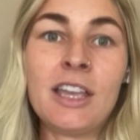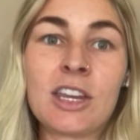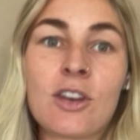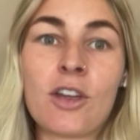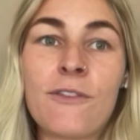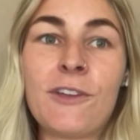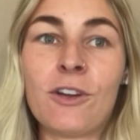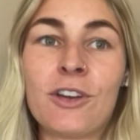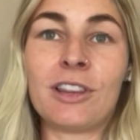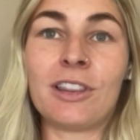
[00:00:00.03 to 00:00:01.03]
you know, if you
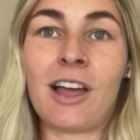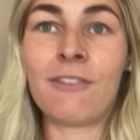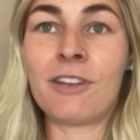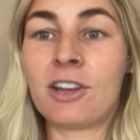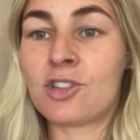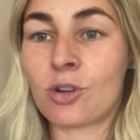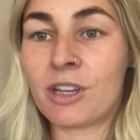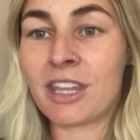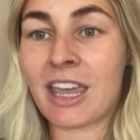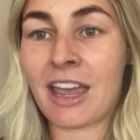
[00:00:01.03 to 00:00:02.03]
don't love and
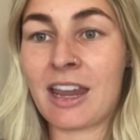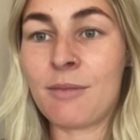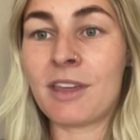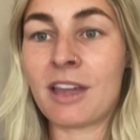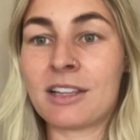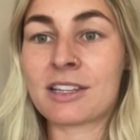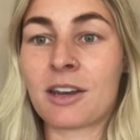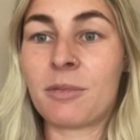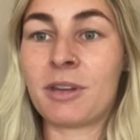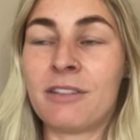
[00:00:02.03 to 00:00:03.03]
enjoy the game, then it's
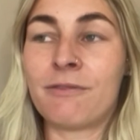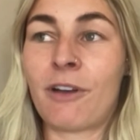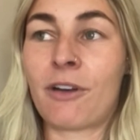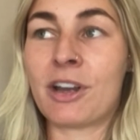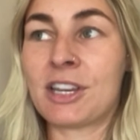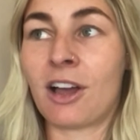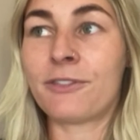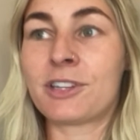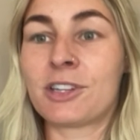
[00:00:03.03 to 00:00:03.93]
going to be very tough to